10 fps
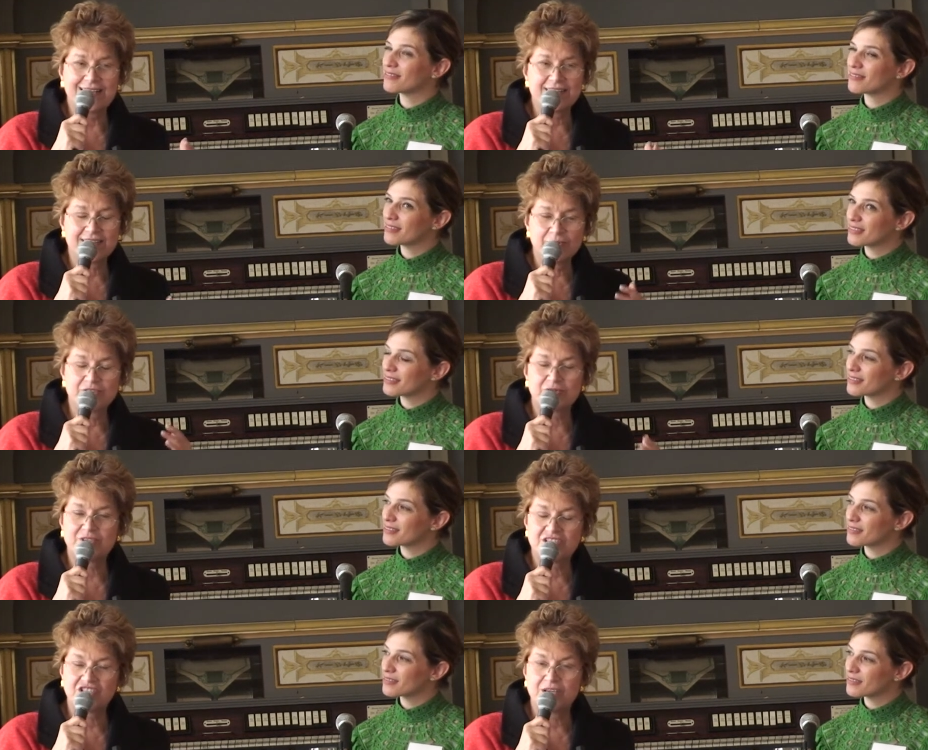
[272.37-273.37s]
Speaker 1: and is there a
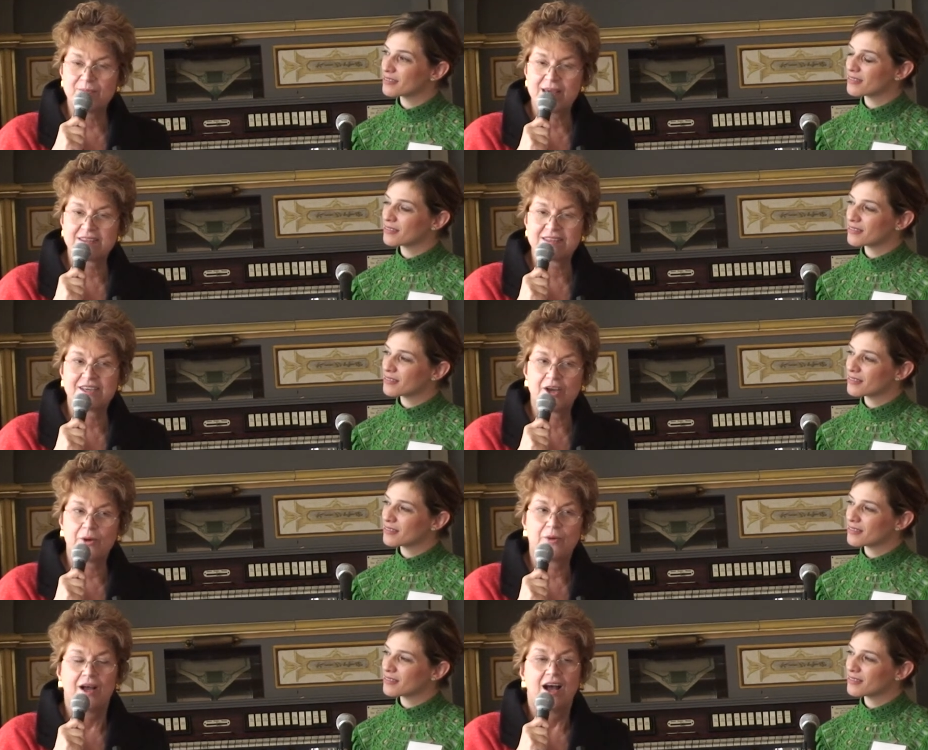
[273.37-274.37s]
tradition in
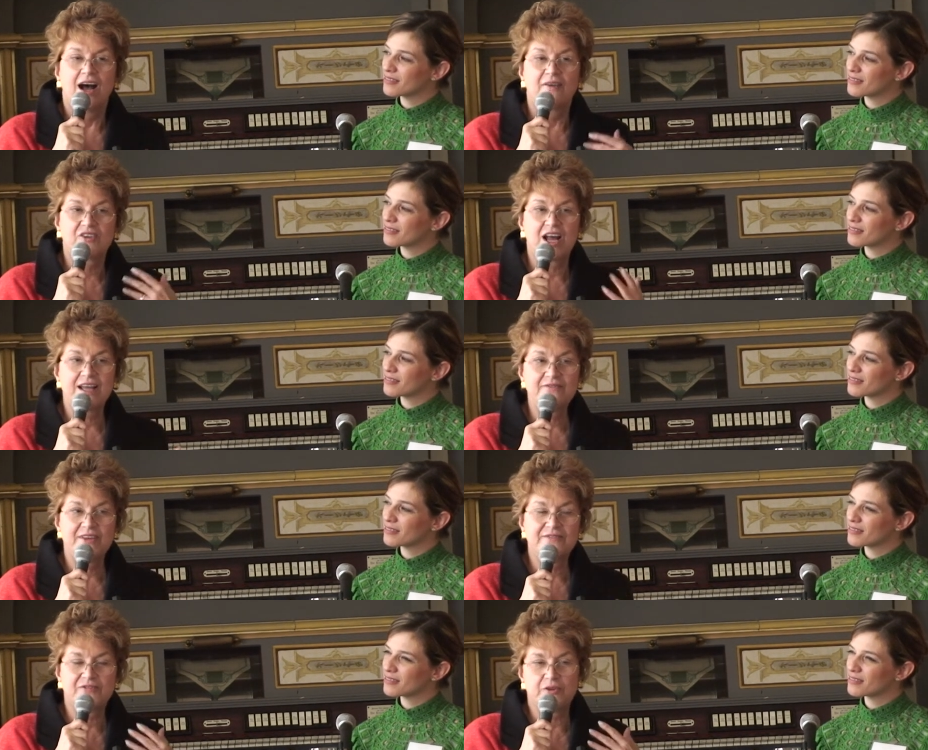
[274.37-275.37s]
Mexico of
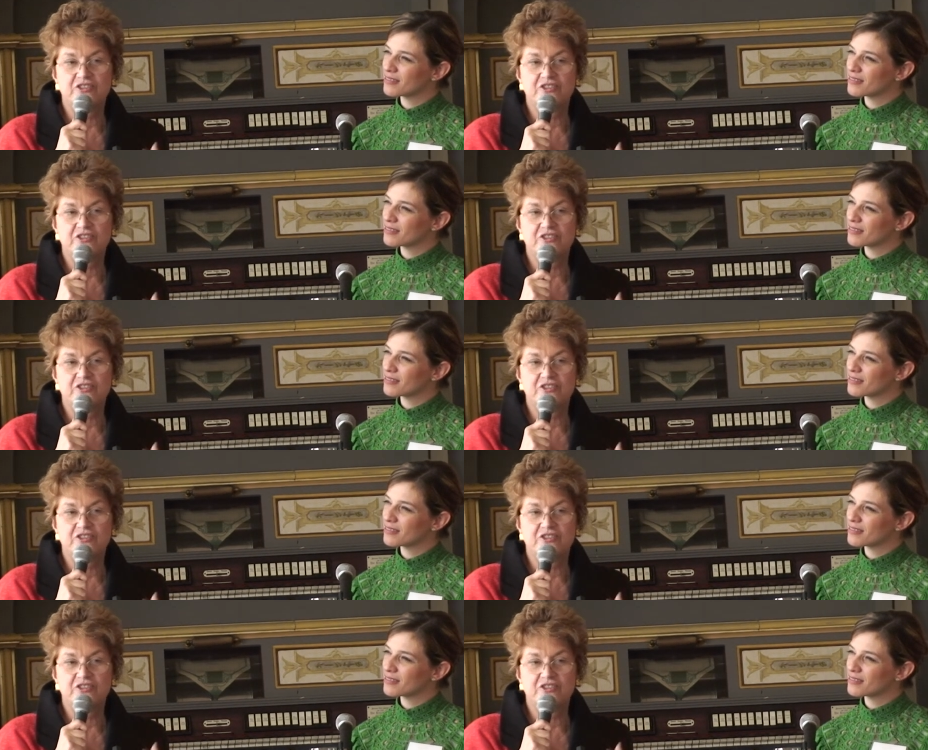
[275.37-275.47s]
convent food?